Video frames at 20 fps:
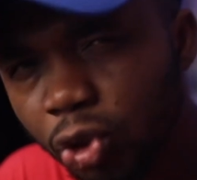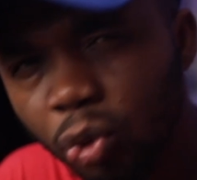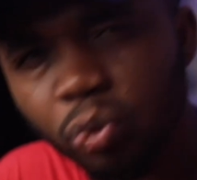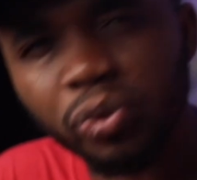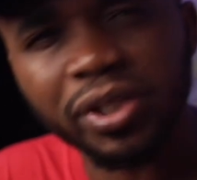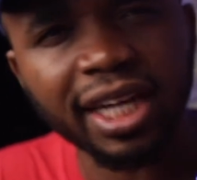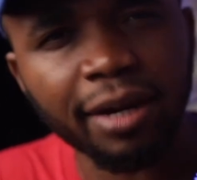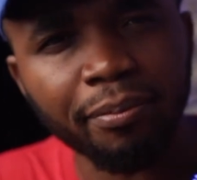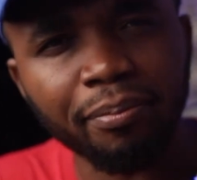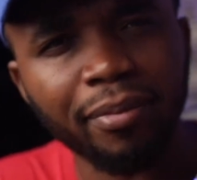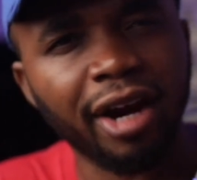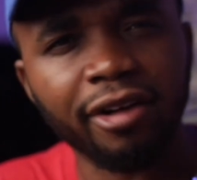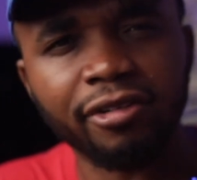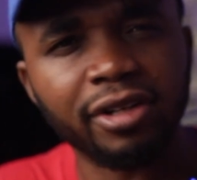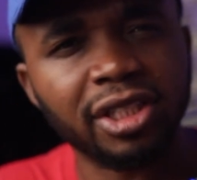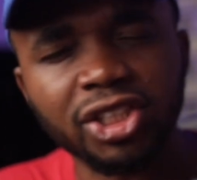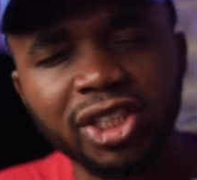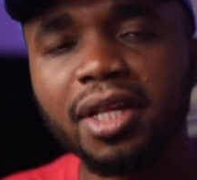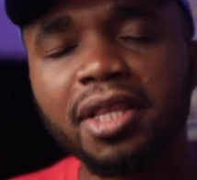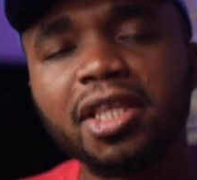joke with their
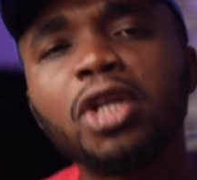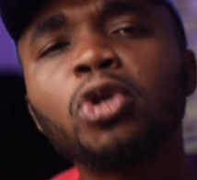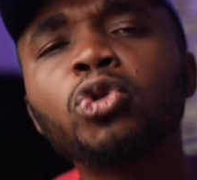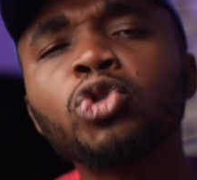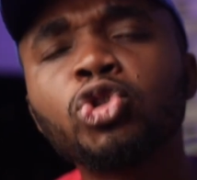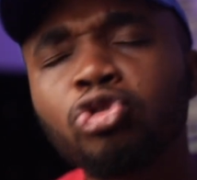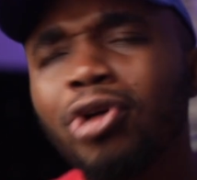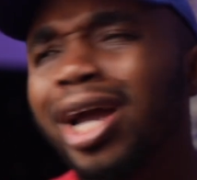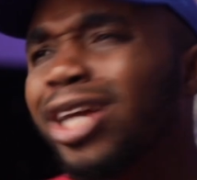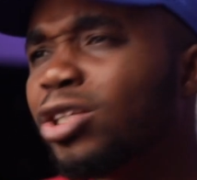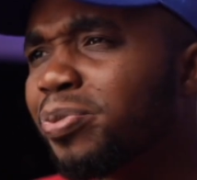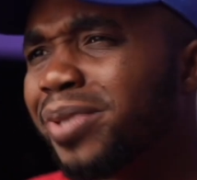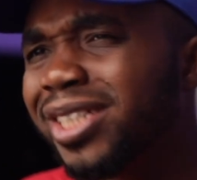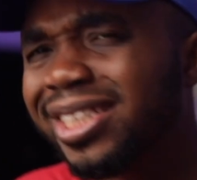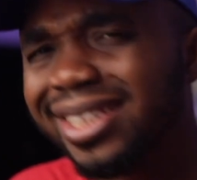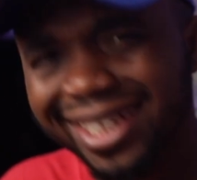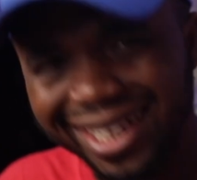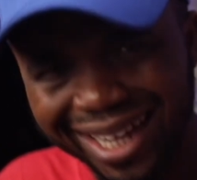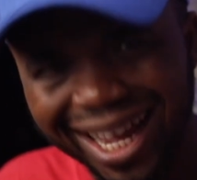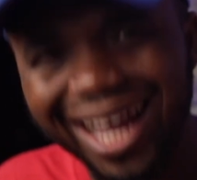marriage. They don't try to be
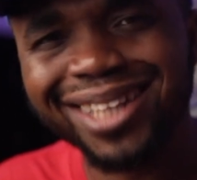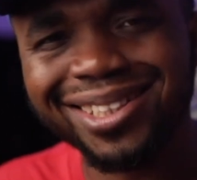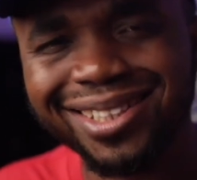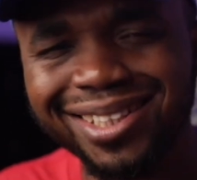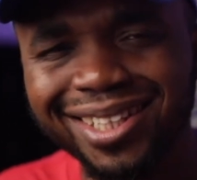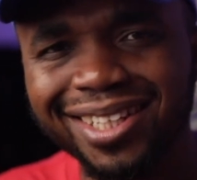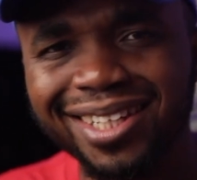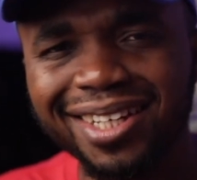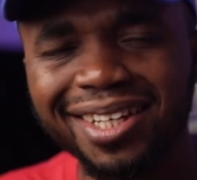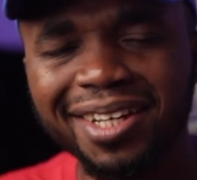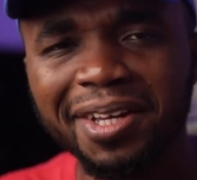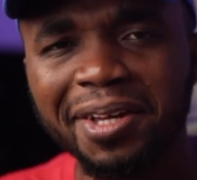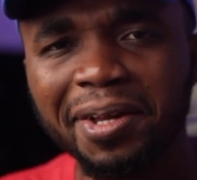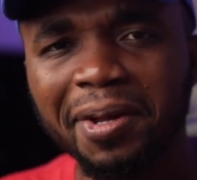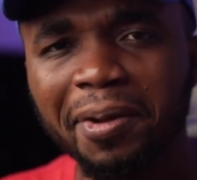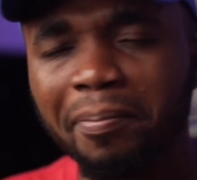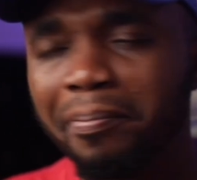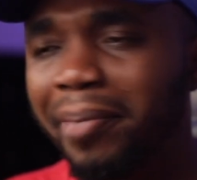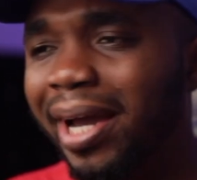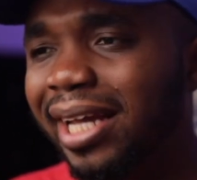sarcastic
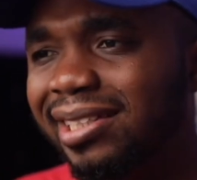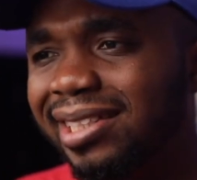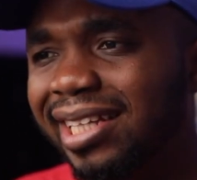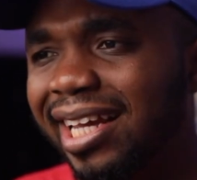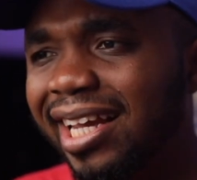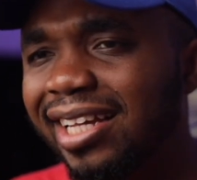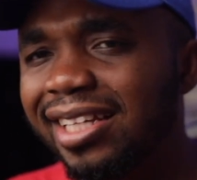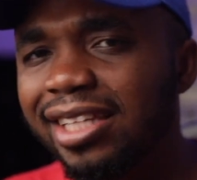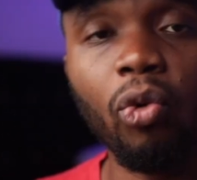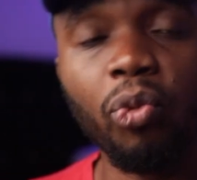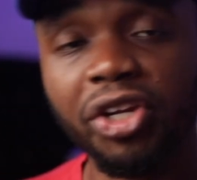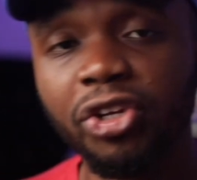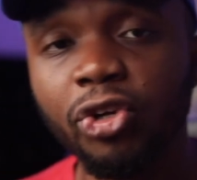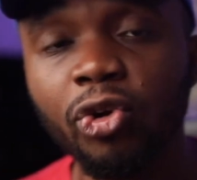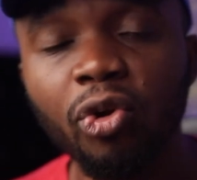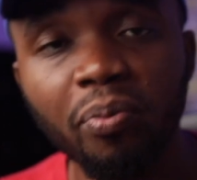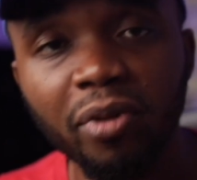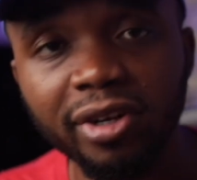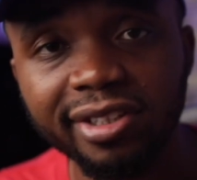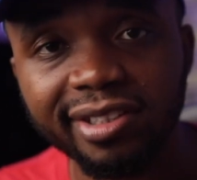by saying we're
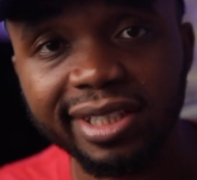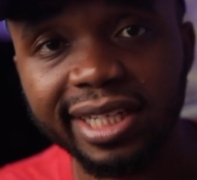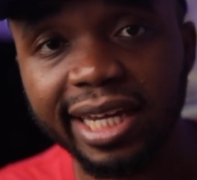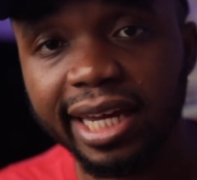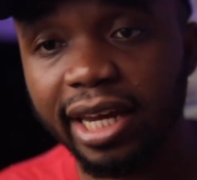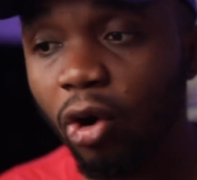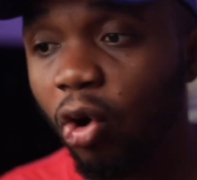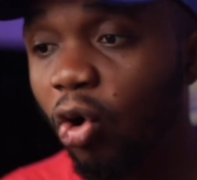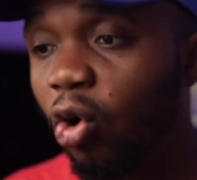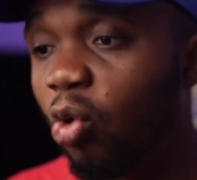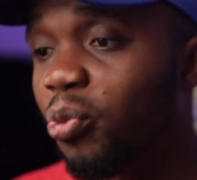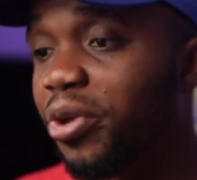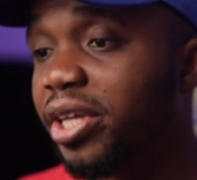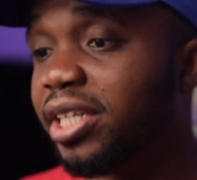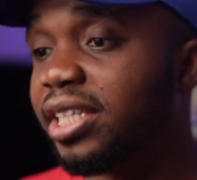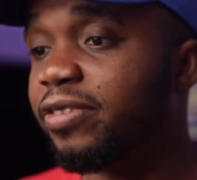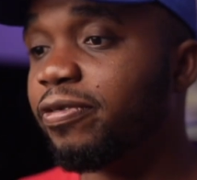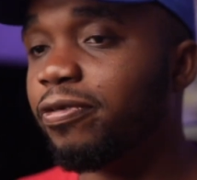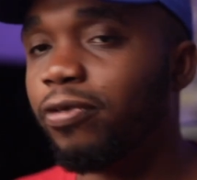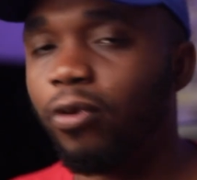no more together or we're
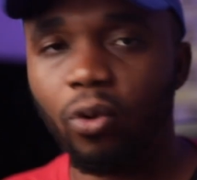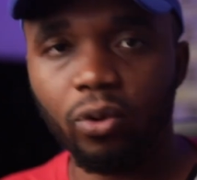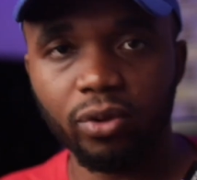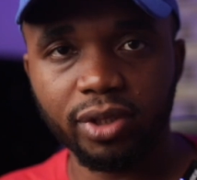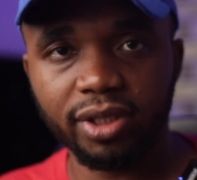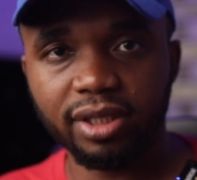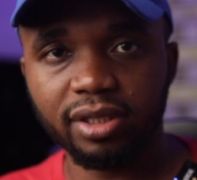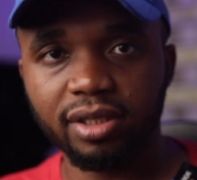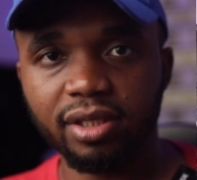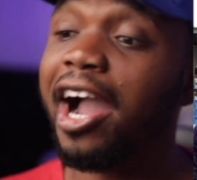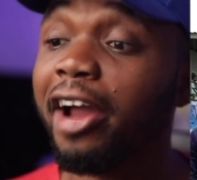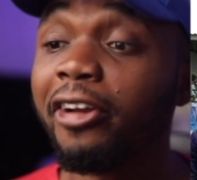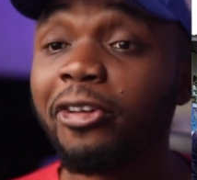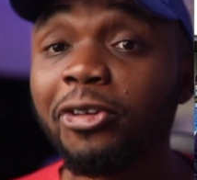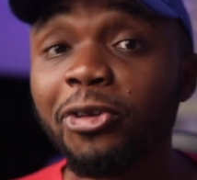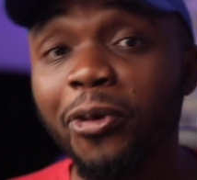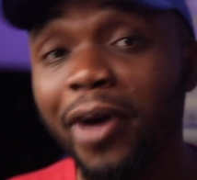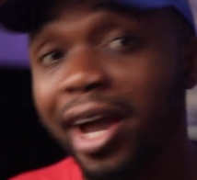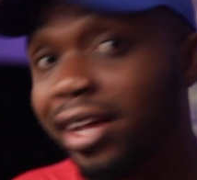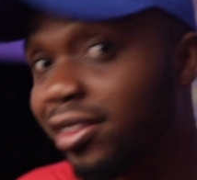divorced. I
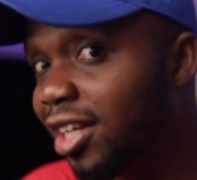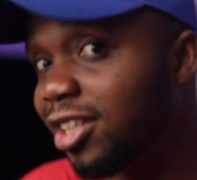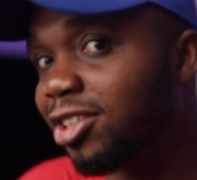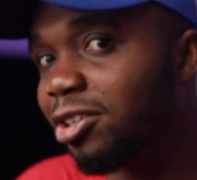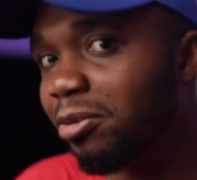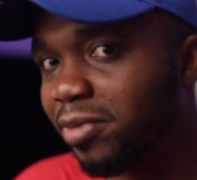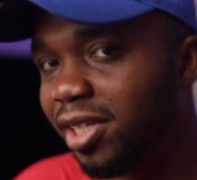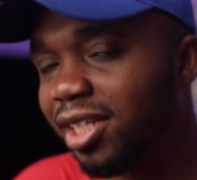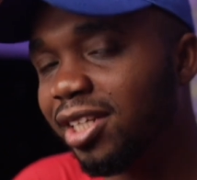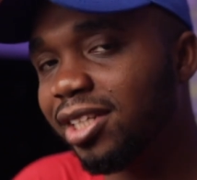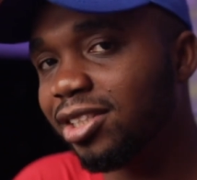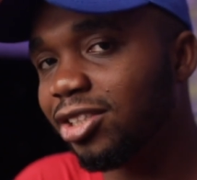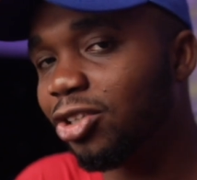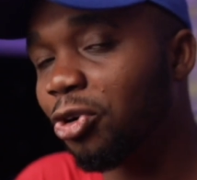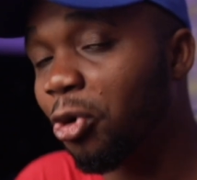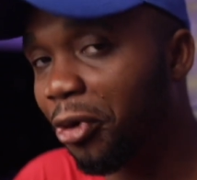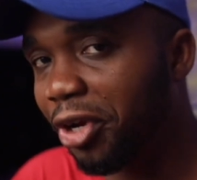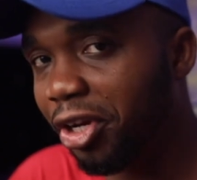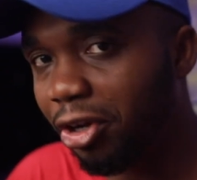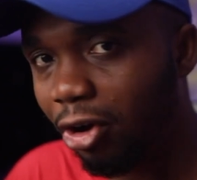don't know. I think something is
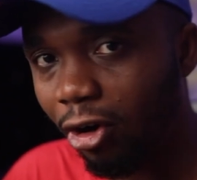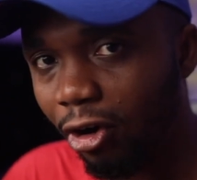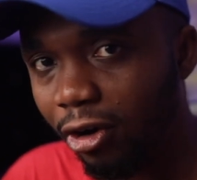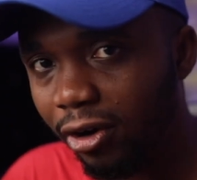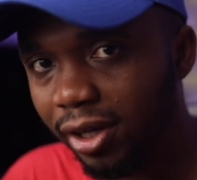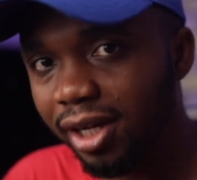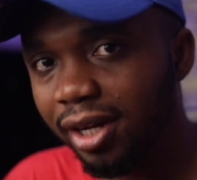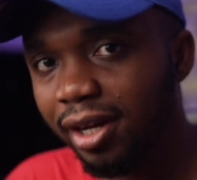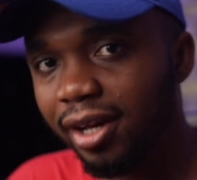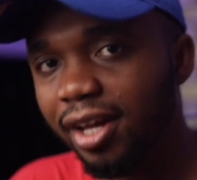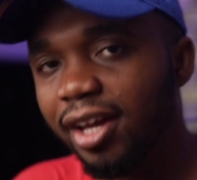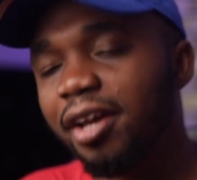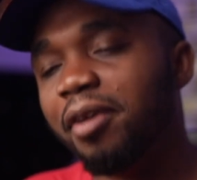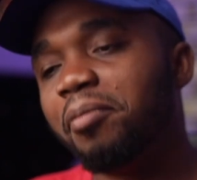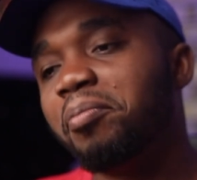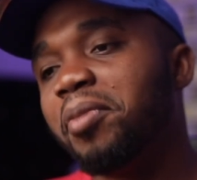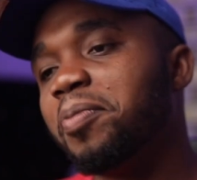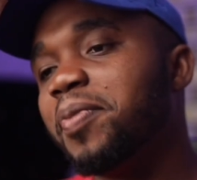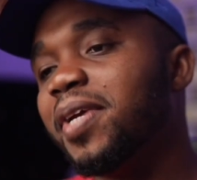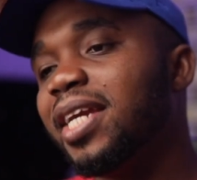going on.
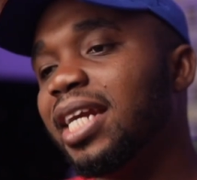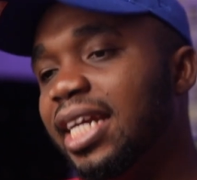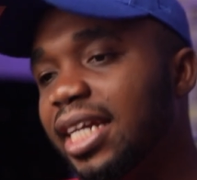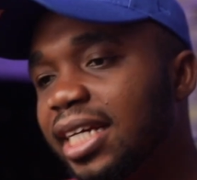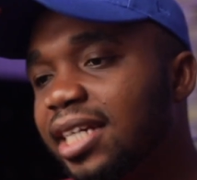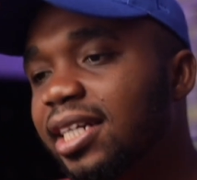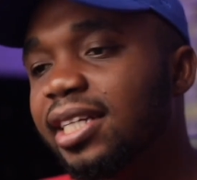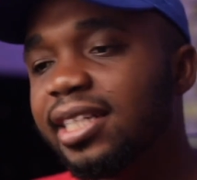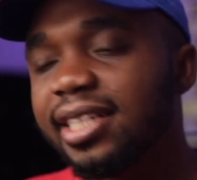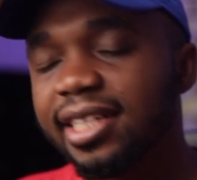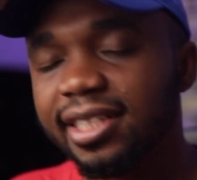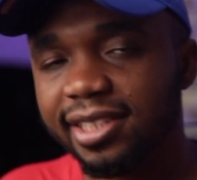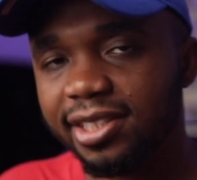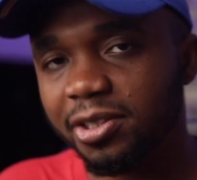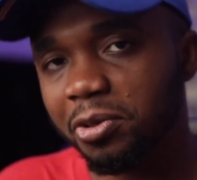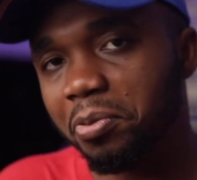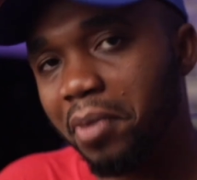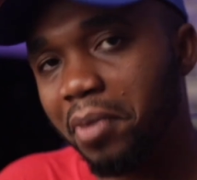Maybe legally they're still